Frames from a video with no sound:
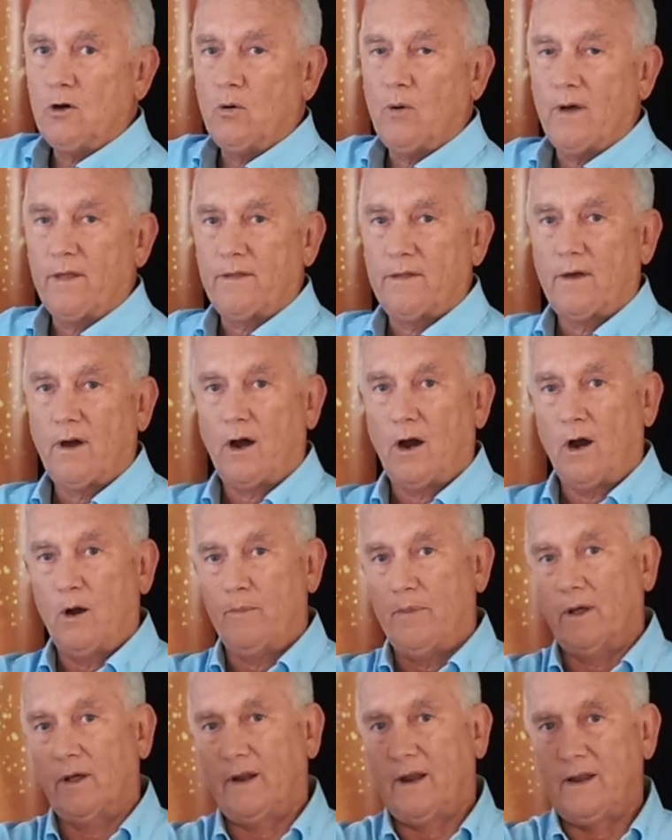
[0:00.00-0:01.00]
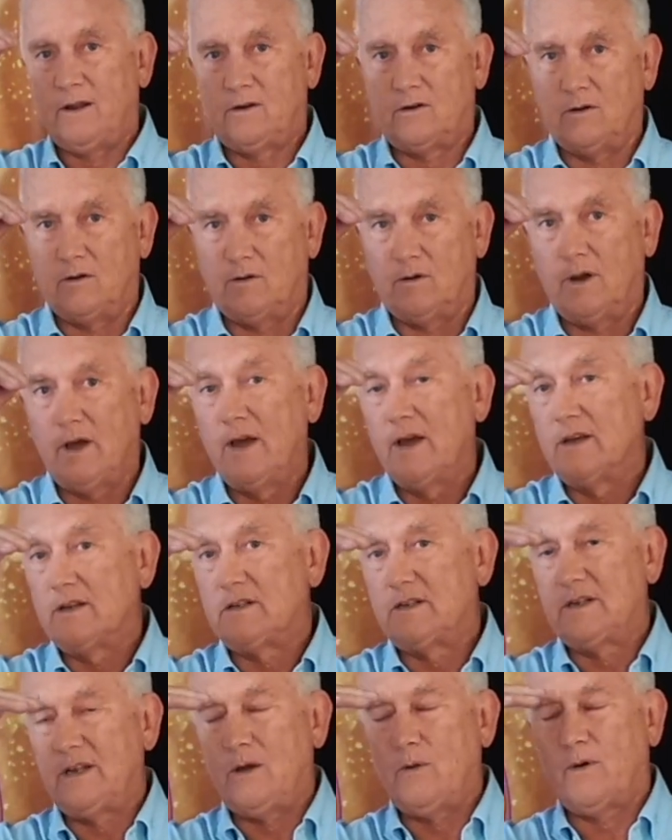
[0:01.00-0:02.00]
with our ability to
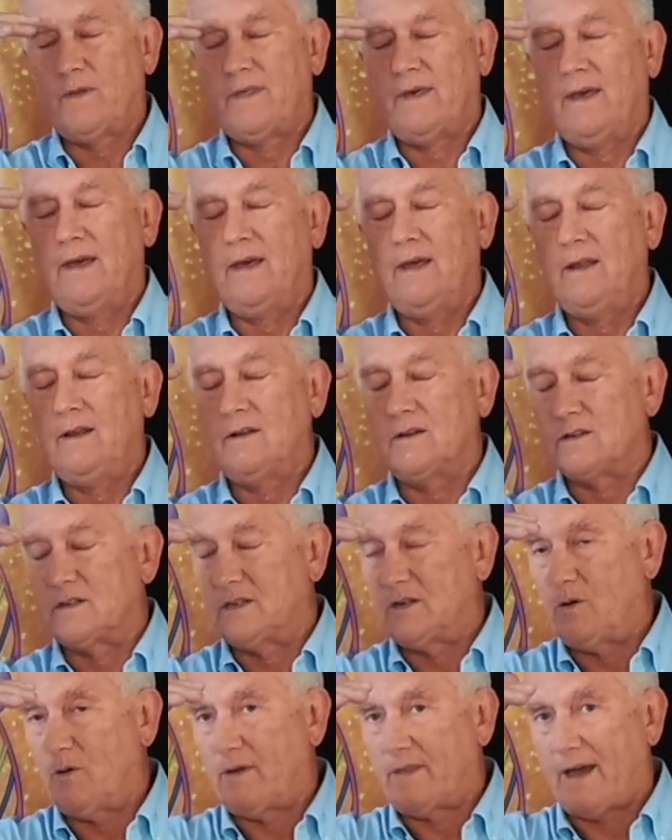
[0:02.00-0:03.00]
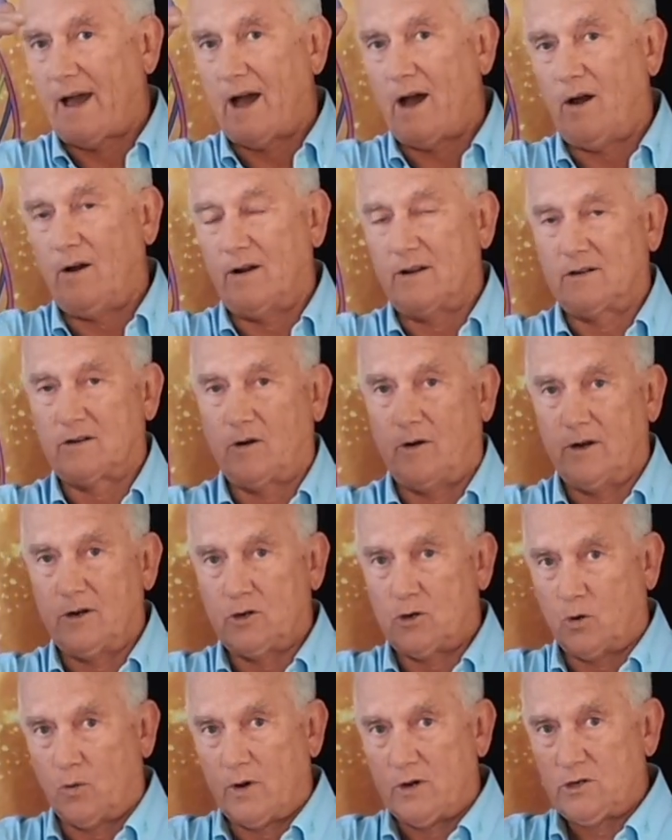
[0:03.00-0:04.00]
see within, to see without. It's our
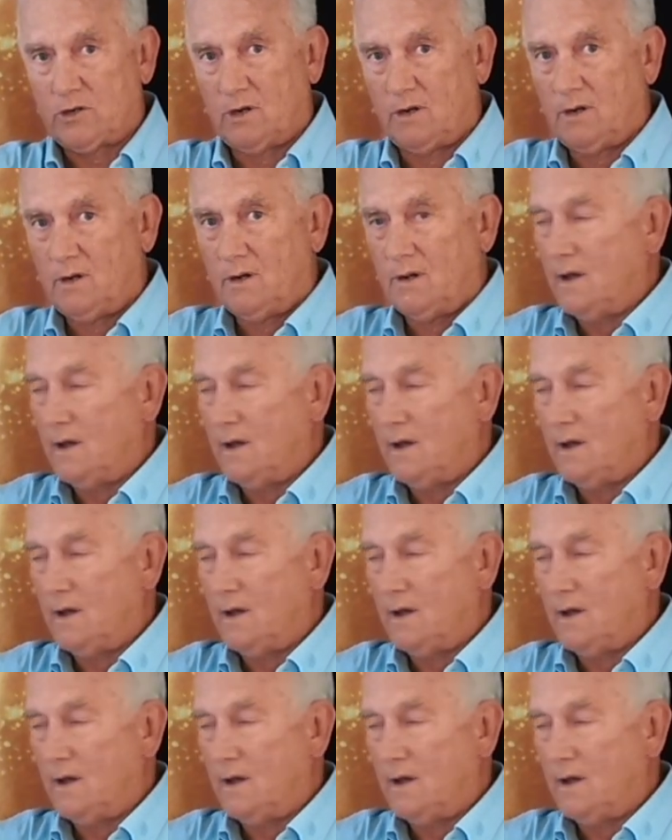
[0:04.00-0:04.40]
intuition.